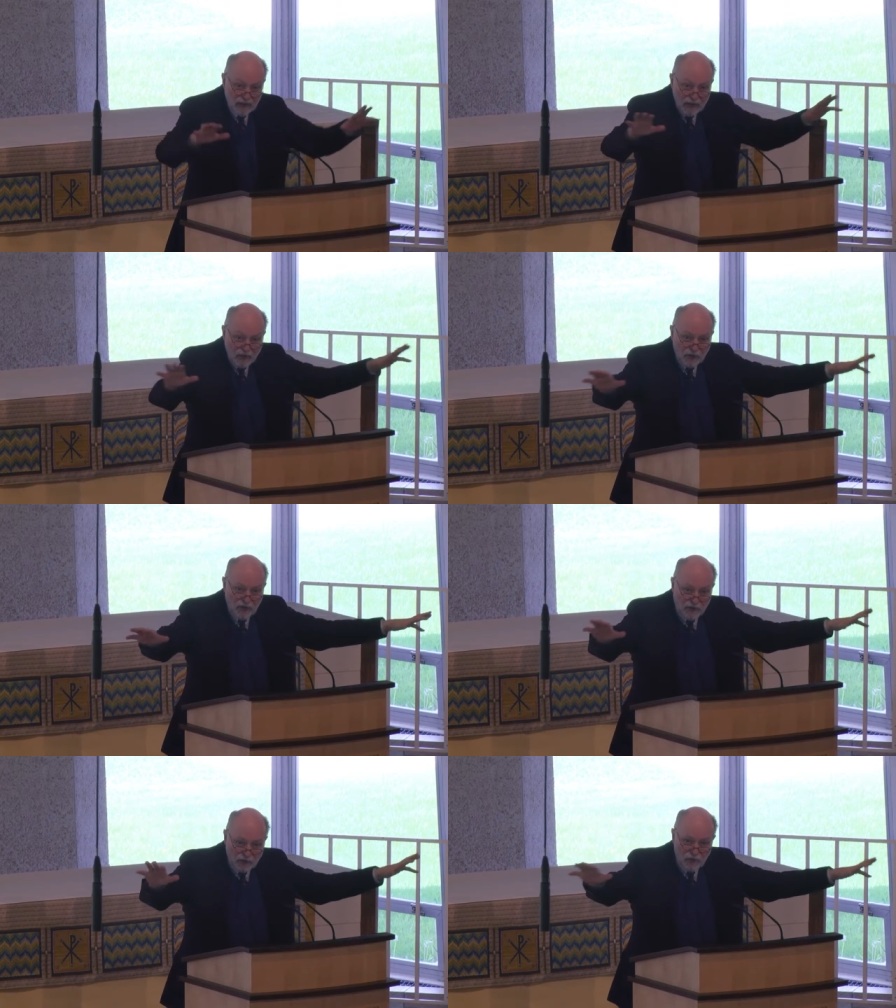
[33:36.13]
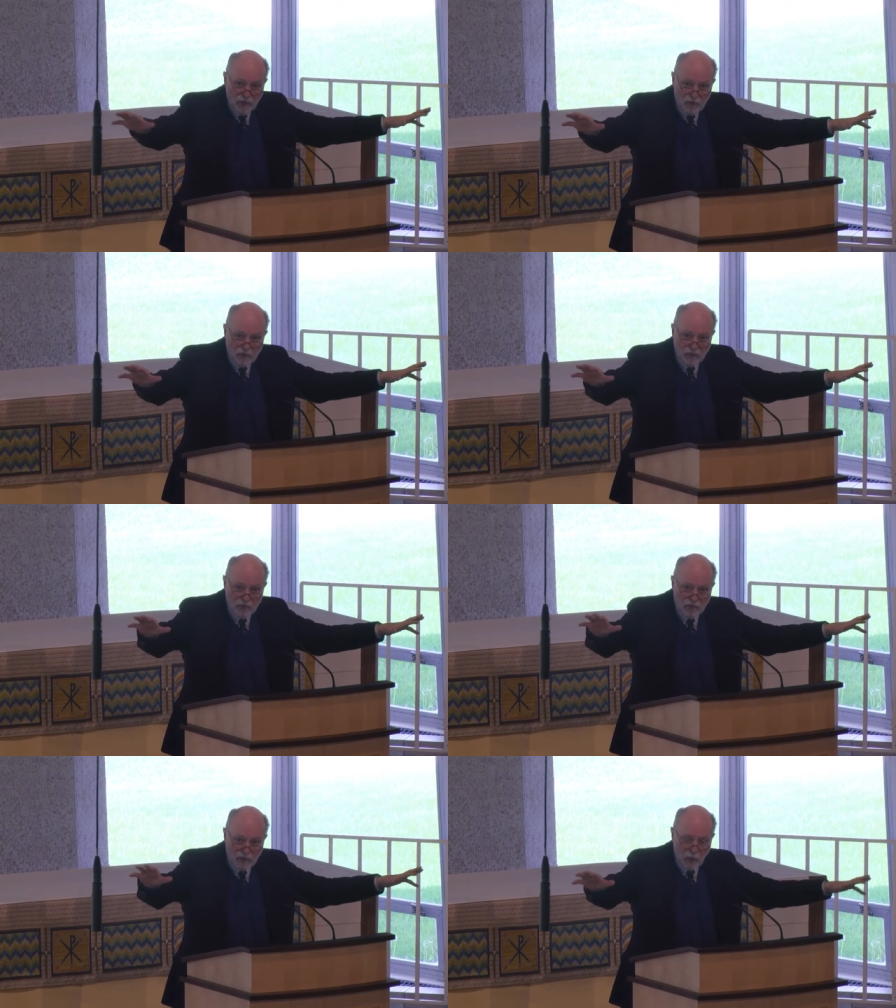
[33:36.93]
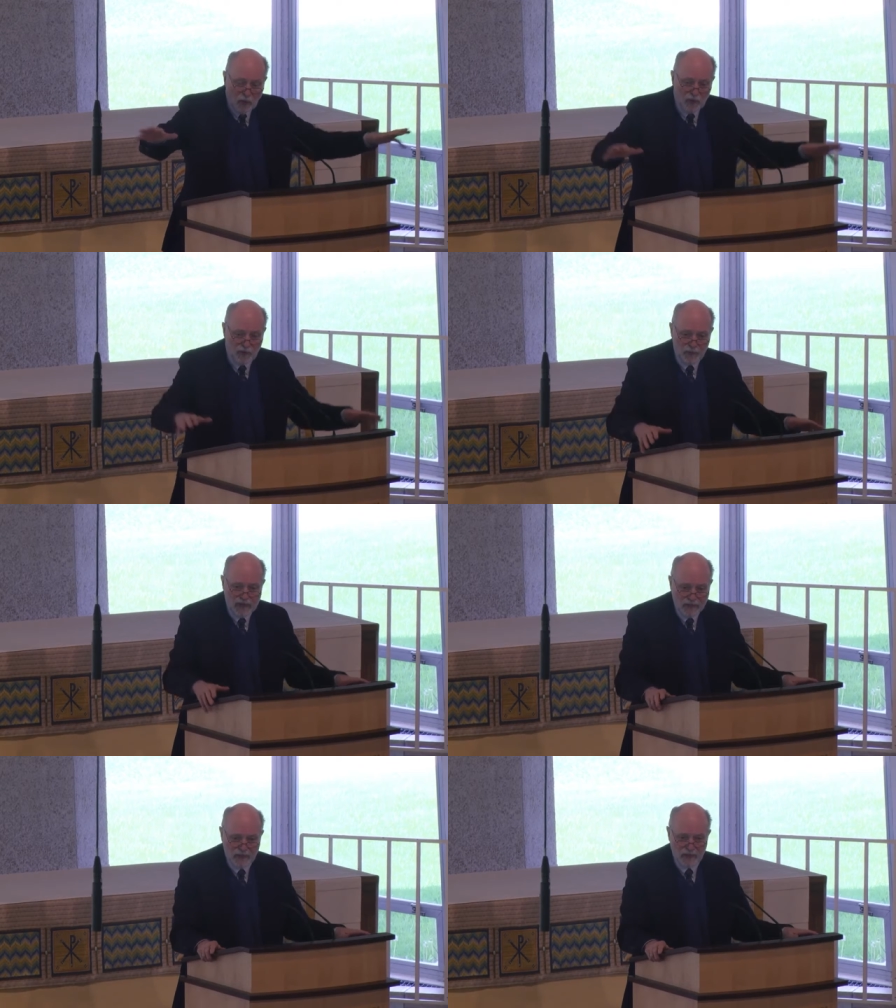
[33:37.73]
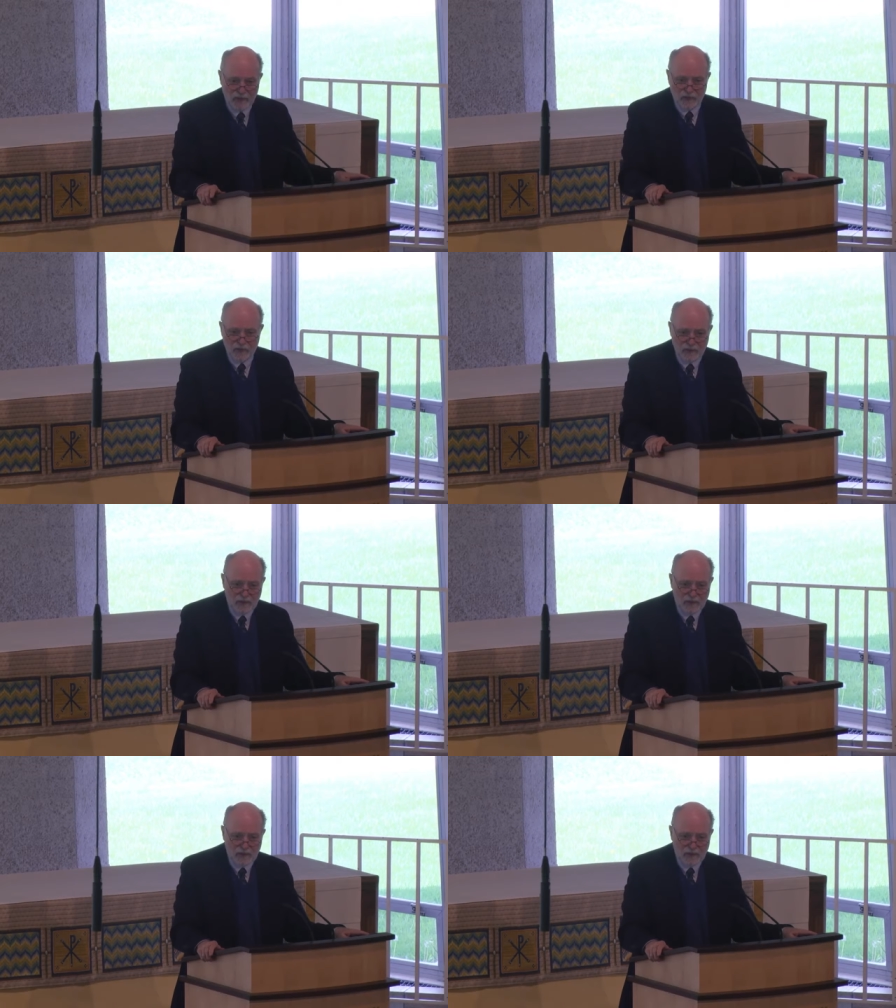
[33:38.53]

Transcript: relation to the world around us.